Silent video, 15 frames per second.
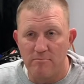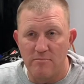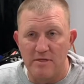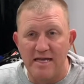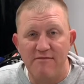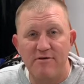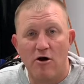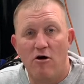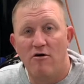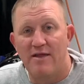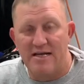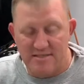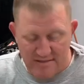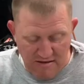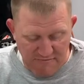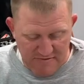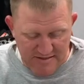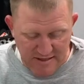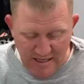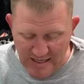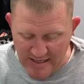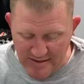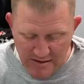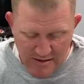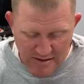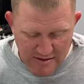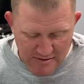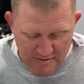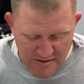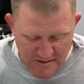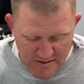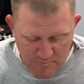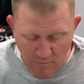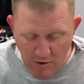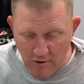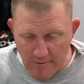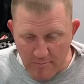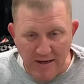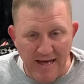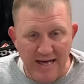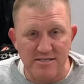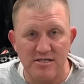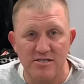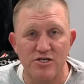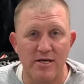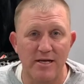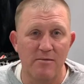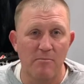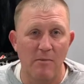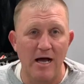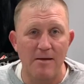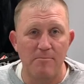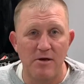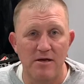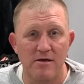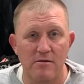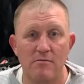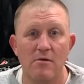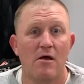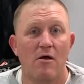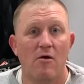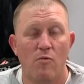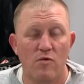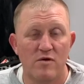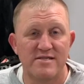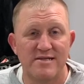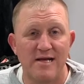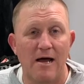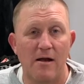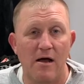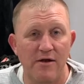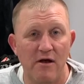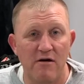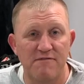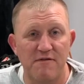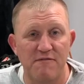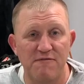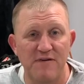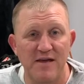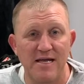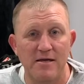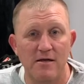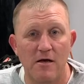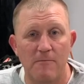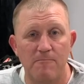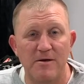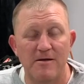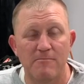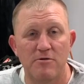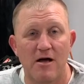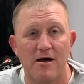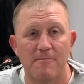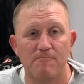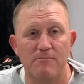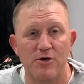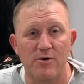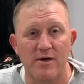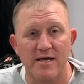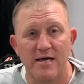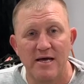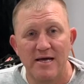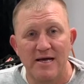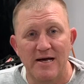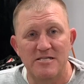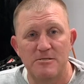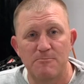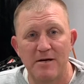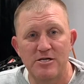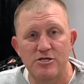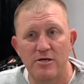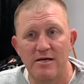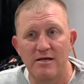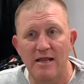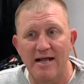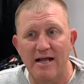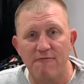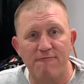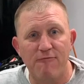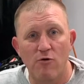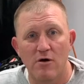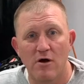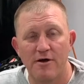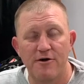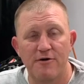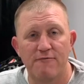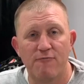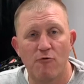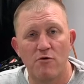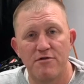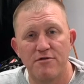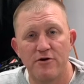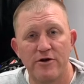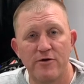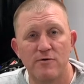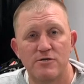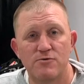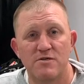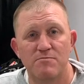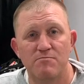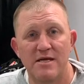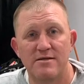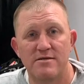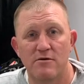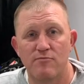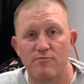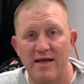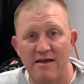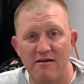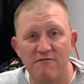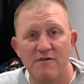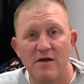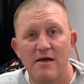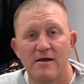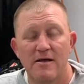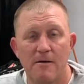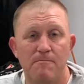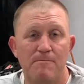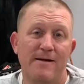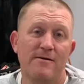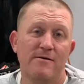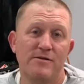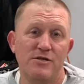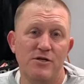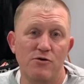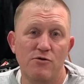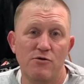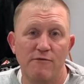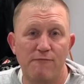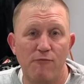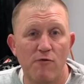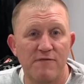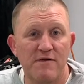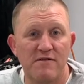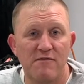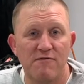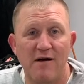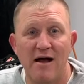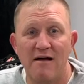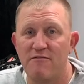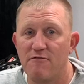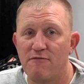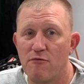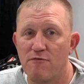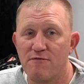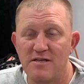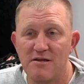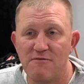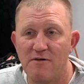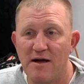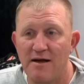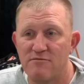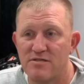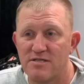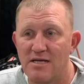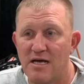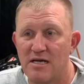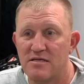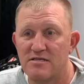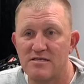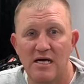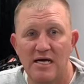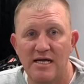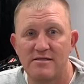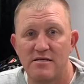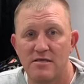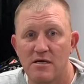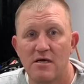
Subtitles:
leaving all that stuff aside, this smaller passage, in my opinion, was not enough to feed a big block Buick, especially like a 400 or 430, which was meant to rev, compared to the 455. The 455 was not designed